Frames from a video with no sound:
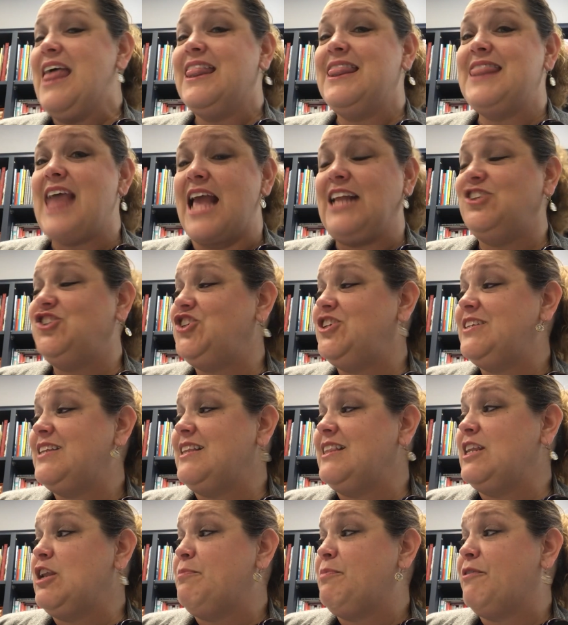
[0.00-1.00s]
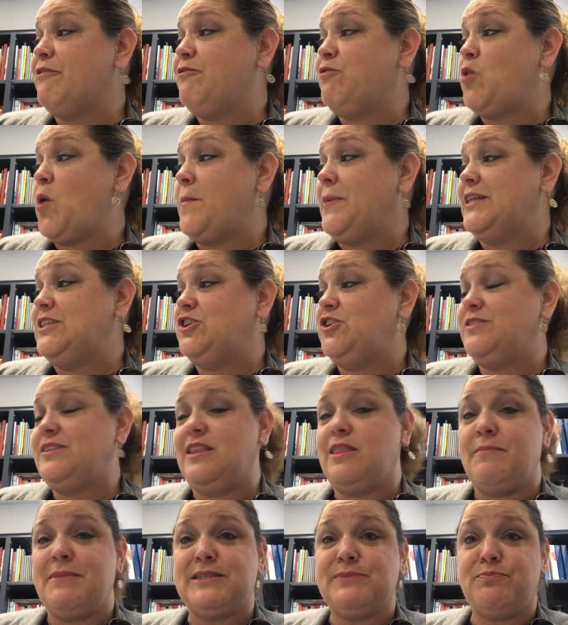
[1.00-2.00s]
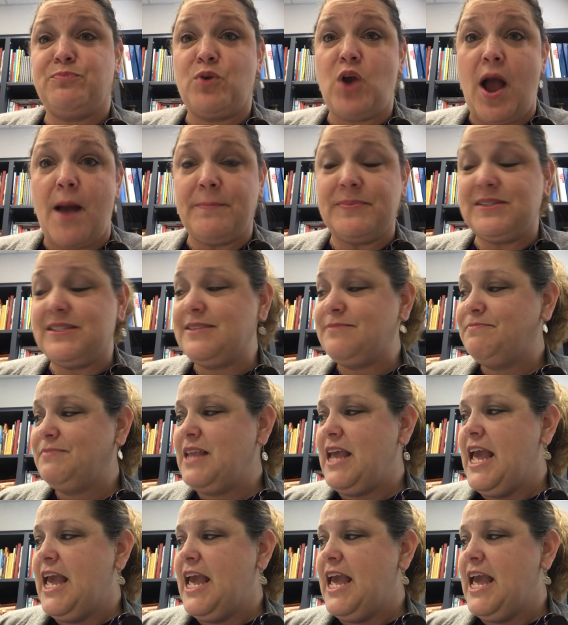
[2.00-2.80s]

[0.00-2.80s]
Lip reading: Then she did a little performance using them as props.